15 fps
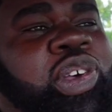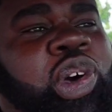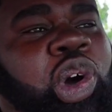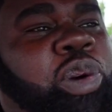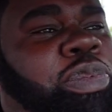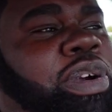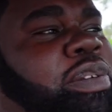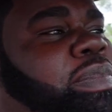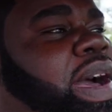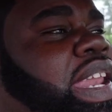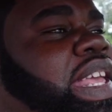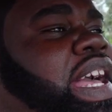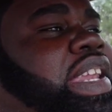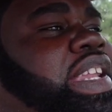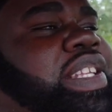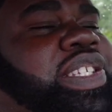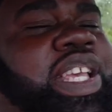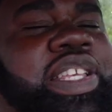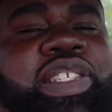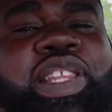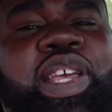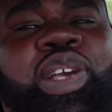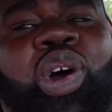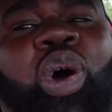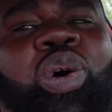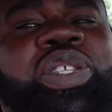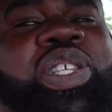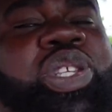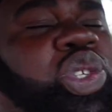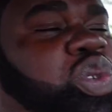Hope everybody out there chasing their
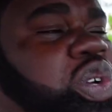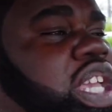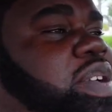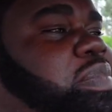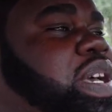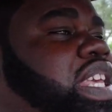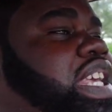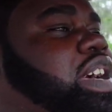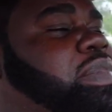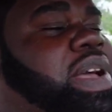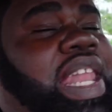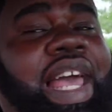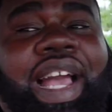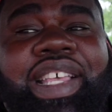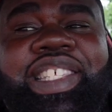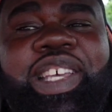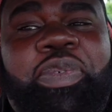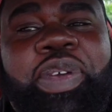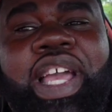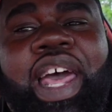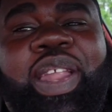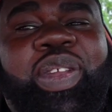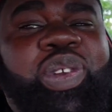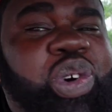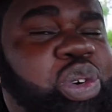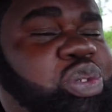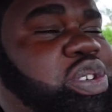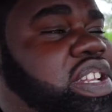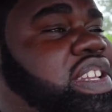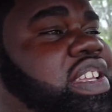goals and dreams. But yeah, man, like I said, we got a
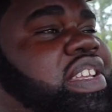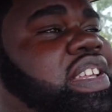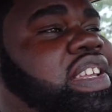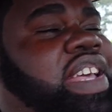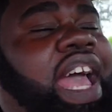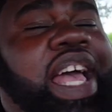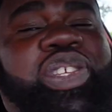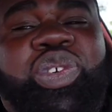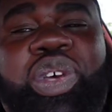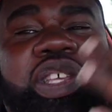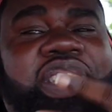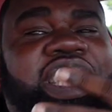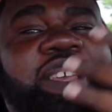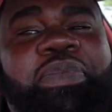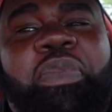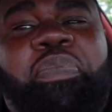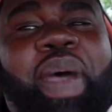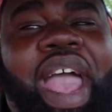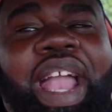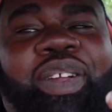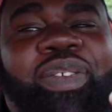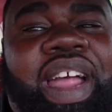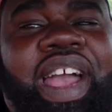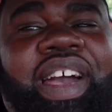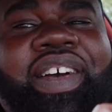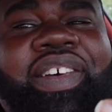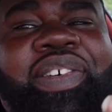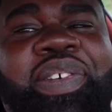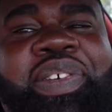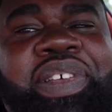new one. As you can see in my
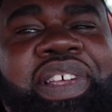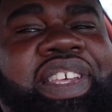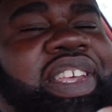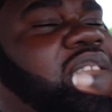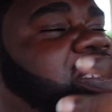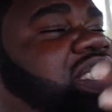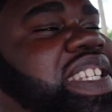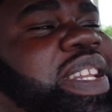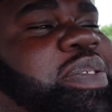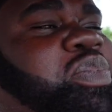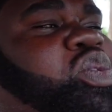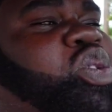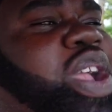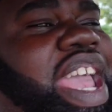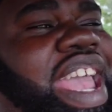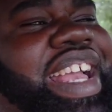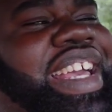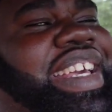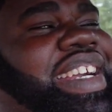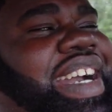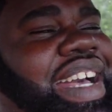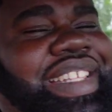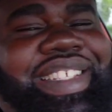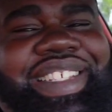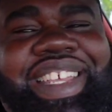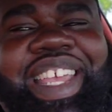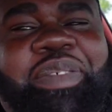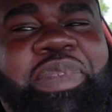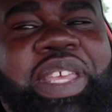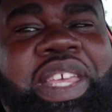background, y'all see them red guts, you
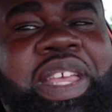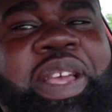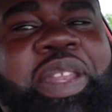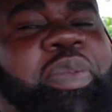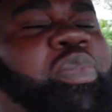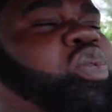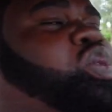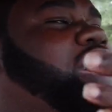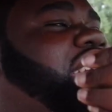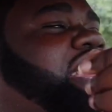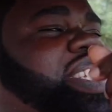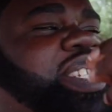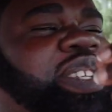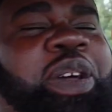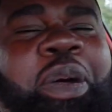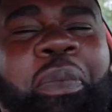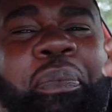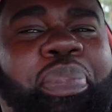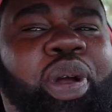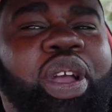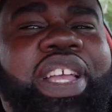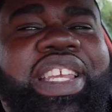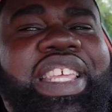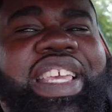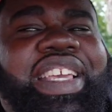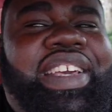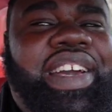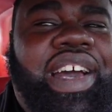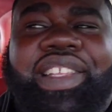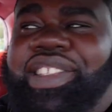hear me? Them reddish, burgundy
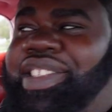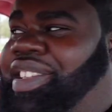guts.